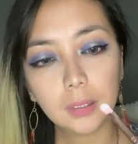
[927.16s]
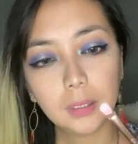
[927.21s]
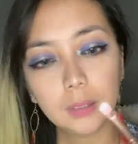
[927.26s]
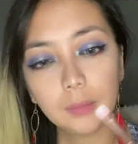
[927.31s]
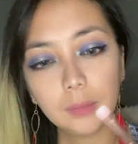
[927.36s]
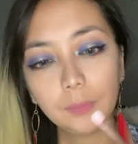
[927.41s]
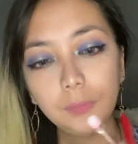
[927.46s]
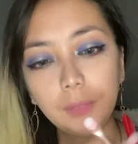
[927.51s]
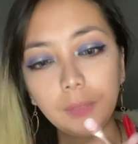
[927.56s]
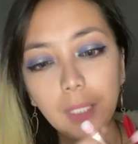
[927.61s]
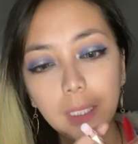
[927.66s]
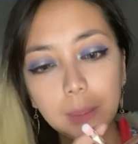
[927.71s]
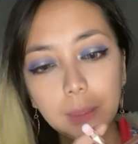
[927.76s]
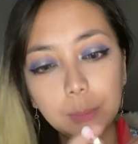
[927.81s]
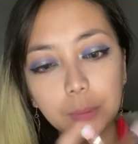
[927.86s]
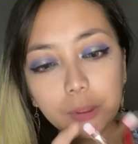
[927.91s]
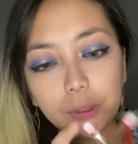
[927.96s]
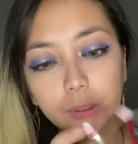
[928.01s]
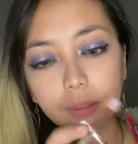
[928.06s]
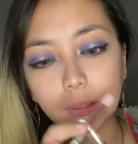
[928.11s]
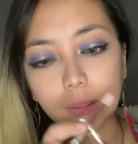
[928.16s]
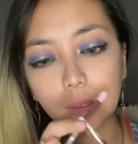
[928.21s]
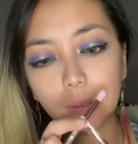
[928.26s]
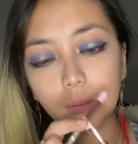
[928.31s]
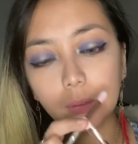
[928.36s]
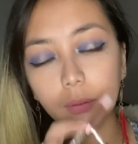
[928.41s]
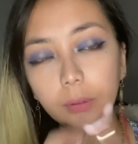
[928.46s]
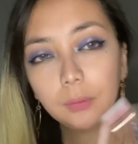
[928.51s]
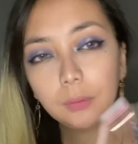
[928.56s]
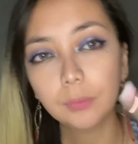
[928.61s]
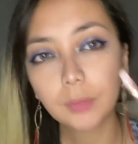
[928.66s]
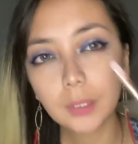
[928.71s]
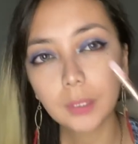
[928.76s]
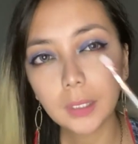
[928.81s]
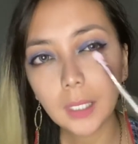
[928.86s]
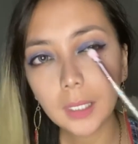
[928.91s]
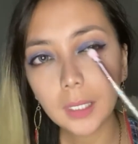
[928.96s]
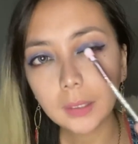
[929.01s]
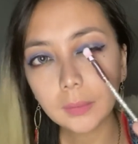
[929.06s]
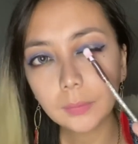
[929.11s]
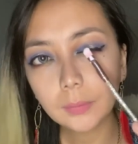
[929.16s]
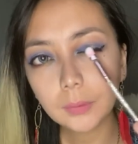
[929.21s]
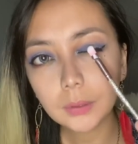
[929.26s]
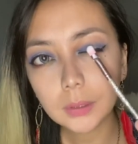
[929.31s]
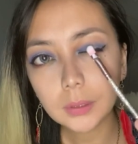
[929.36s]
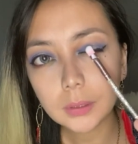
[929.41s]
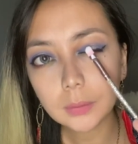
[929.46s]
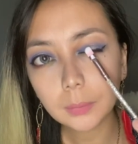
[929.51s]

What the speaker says: Flat brushes are good for that if you just